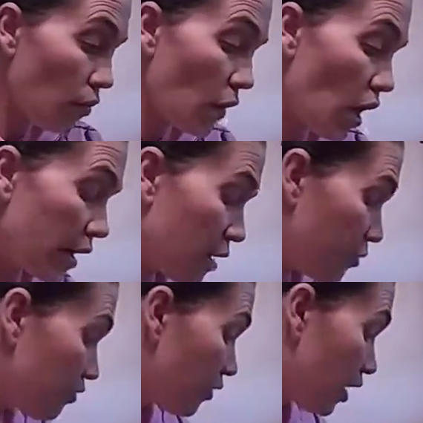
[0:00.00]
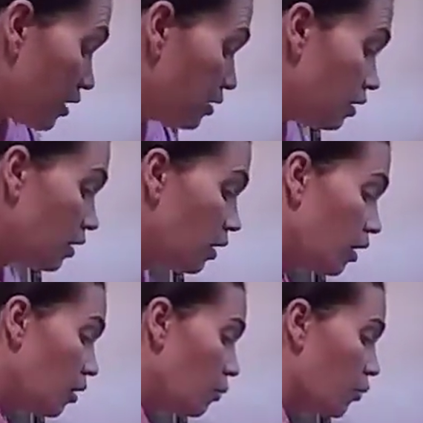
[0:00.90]
I am a fan,
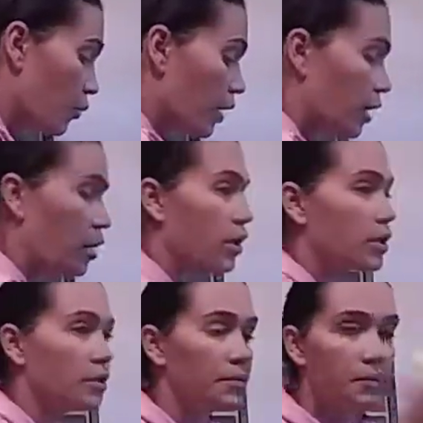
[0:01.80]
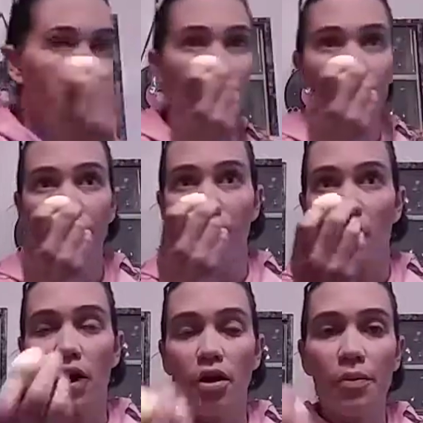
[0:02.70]
but when I got them,
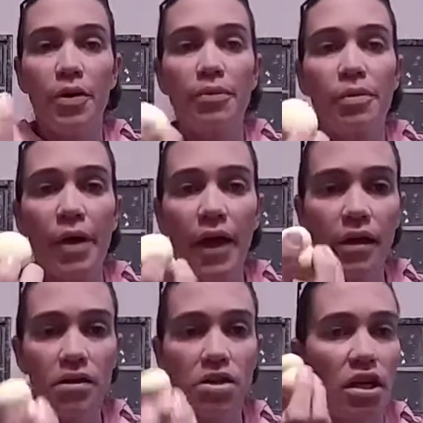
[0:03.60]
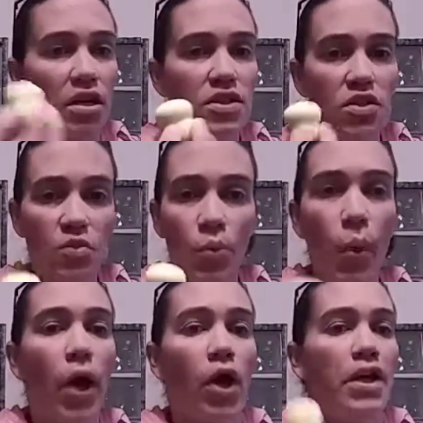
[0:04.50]
I opened up the package and I
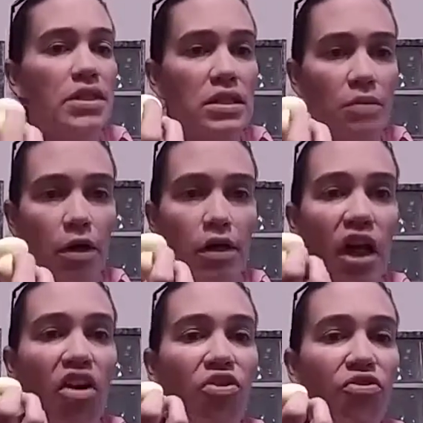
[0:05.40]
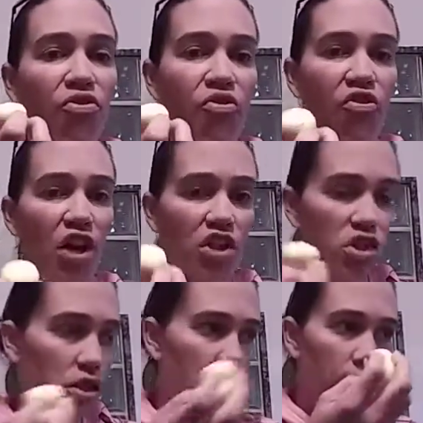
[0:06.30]
swear it smelled like
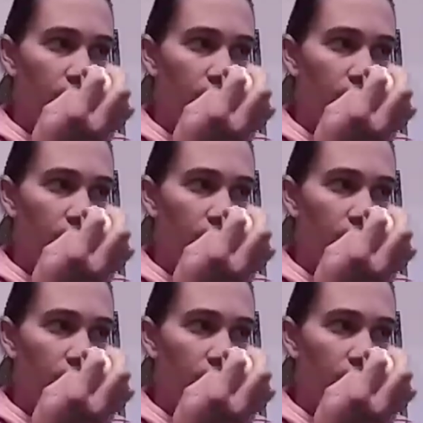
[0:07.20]
fish.